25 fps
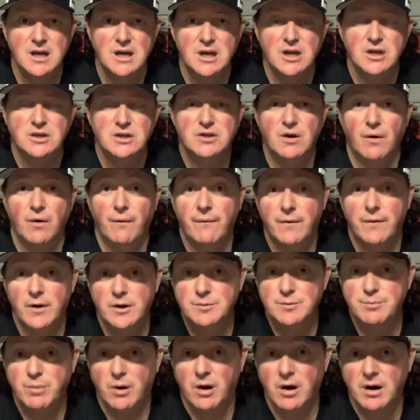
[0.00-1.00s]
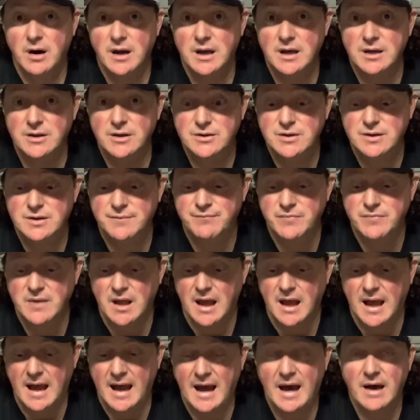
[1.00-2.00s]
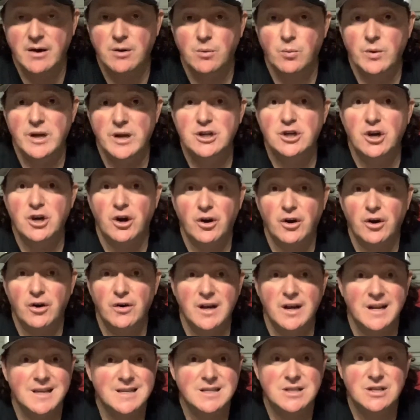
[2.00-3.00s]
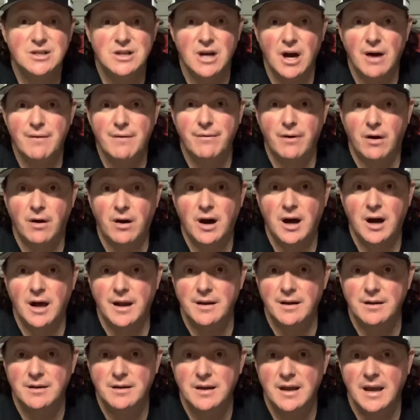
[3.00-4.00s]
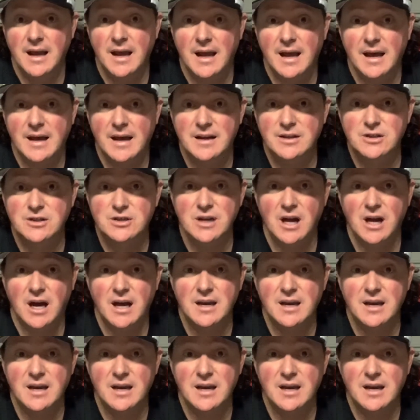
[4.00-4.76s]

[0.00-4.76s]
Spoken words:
So first part is, how do we turn this stuff on? And it's not